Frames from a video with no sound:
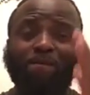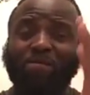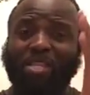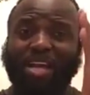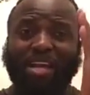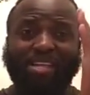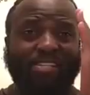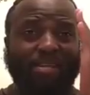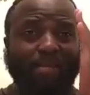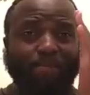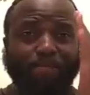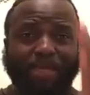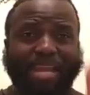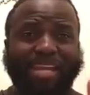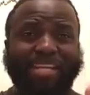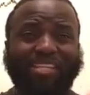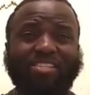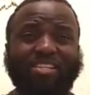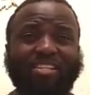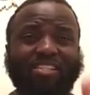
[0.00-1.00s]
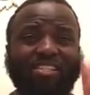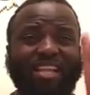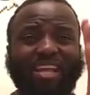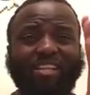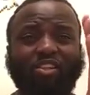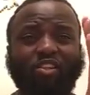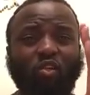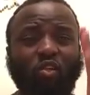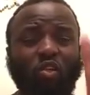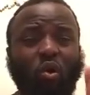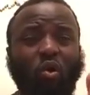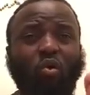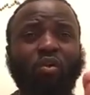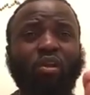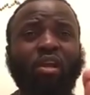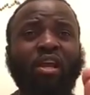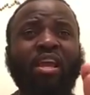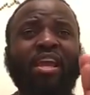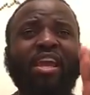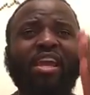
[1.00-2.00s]
that's amazing. That the
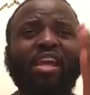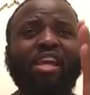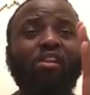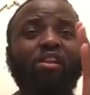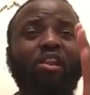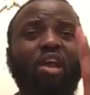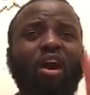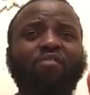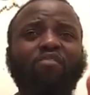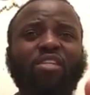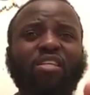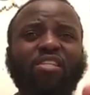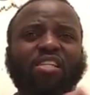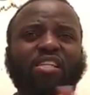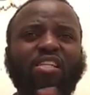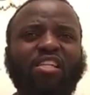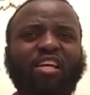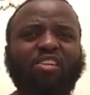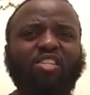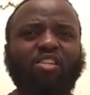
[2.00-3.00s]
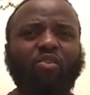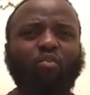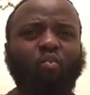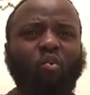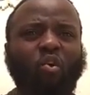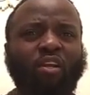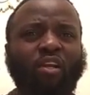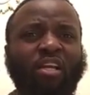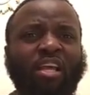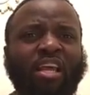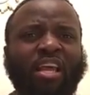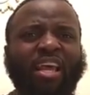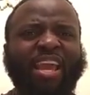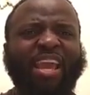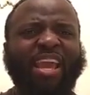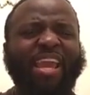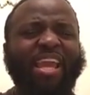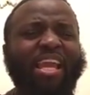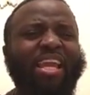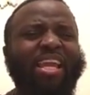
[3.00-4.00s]
Lord, He loves us. He does
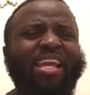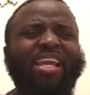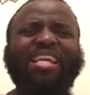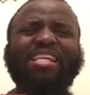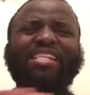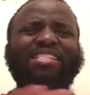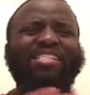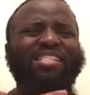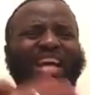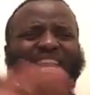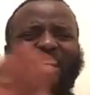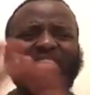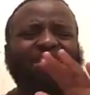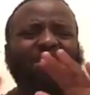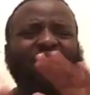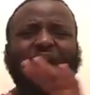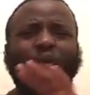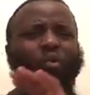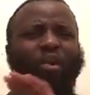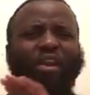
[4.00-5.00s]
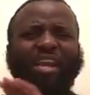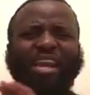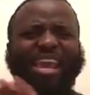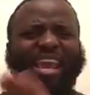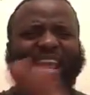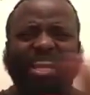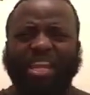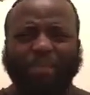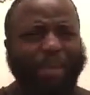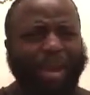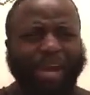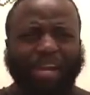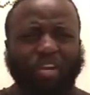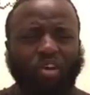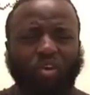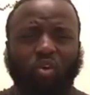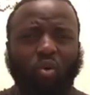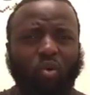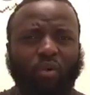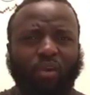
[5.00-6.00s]
not want anybody
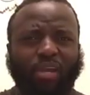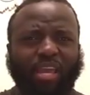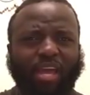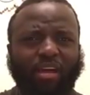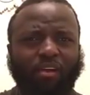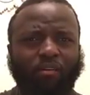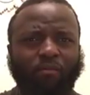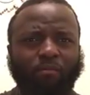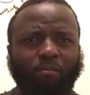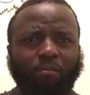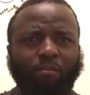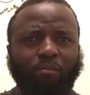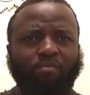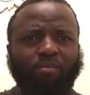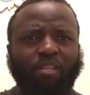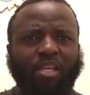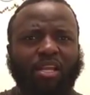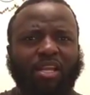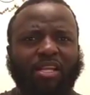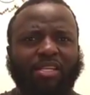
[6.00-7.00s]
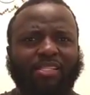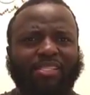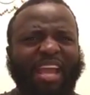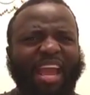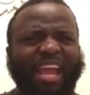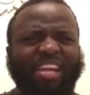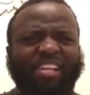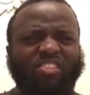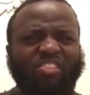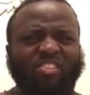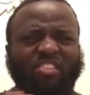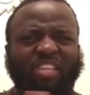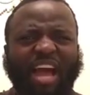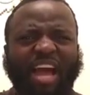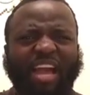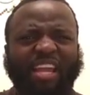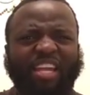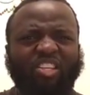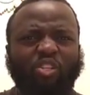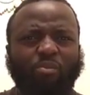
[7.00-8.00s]
to go to hell. That is
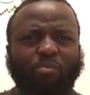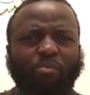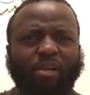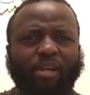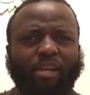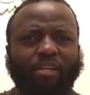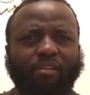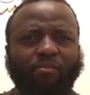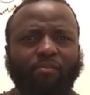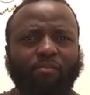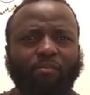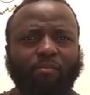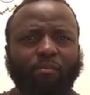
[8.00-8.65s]
not His plan.